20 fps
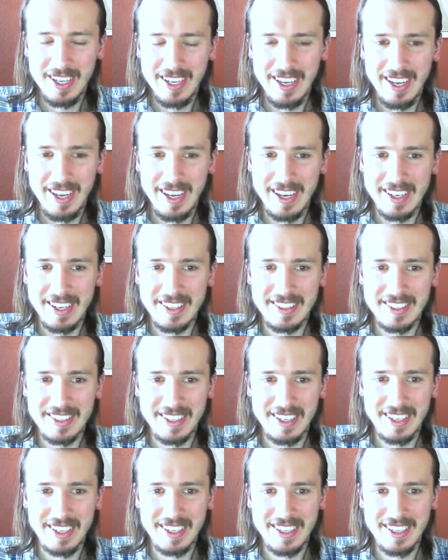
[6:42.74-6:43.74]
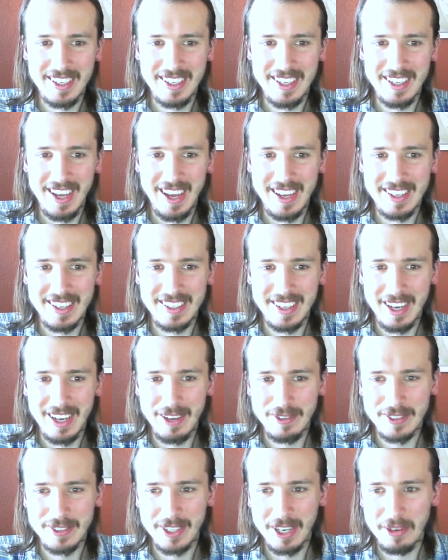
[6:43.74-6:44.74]
And
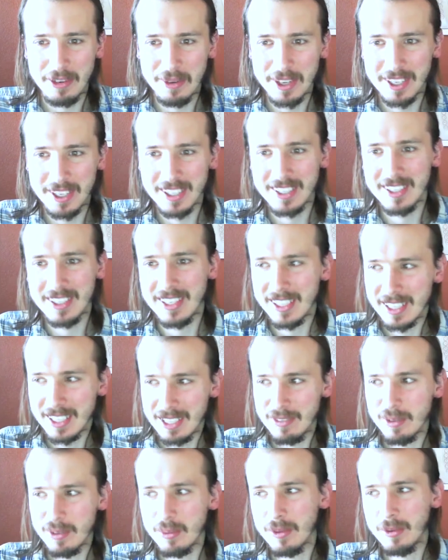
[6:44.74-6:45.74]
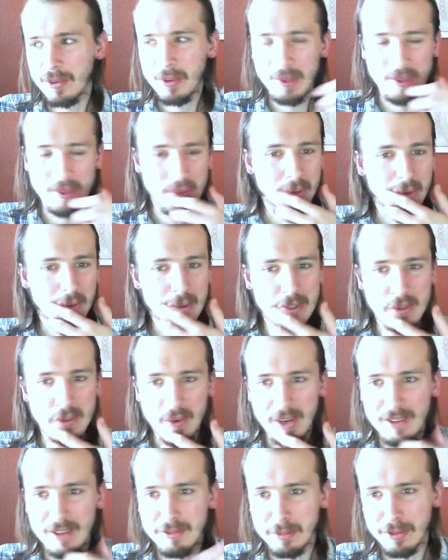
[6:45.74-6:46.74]
after I read it, like even before, when it was
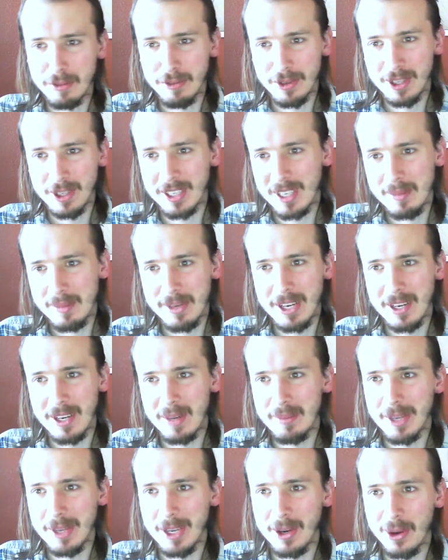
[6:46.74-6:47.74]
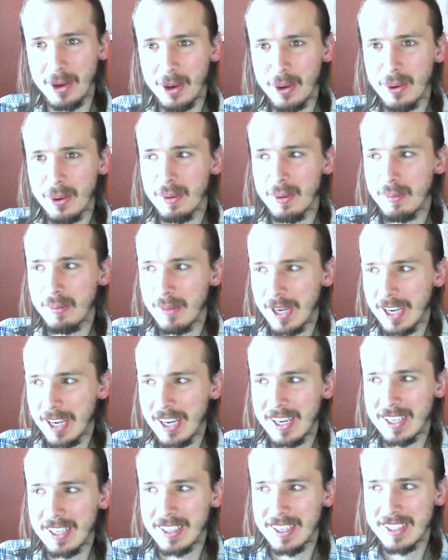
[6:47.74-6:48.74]
rough, before it came out, I'm like, oh my
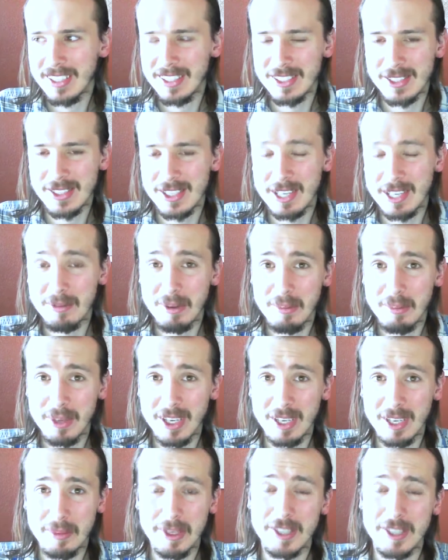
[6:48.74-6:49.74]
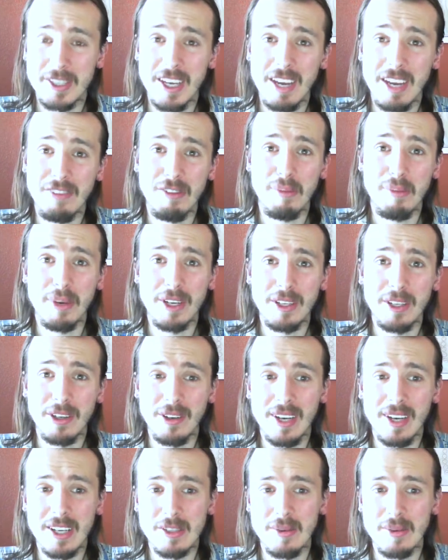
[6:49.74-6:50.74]
God, this is going to be big because everybody
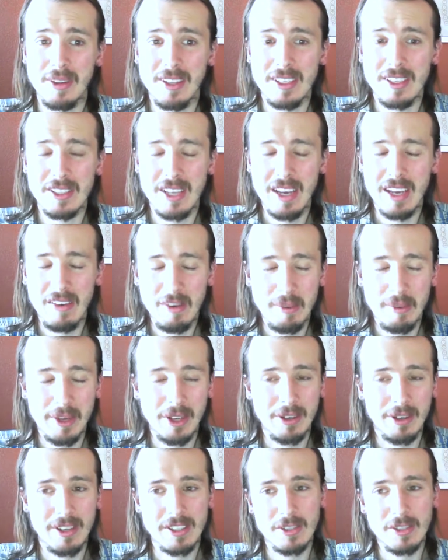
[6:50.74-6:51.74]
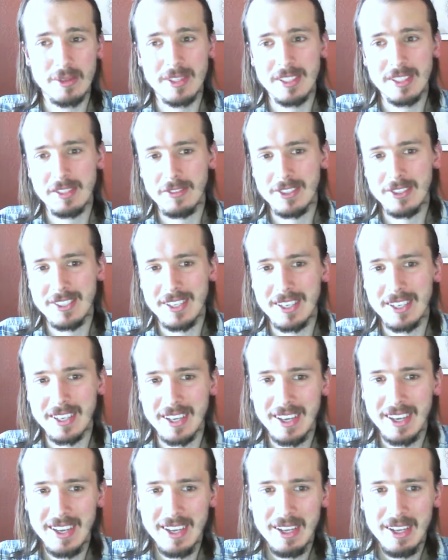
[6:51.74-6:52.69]
connects with this. Everybody connects with this fatigue.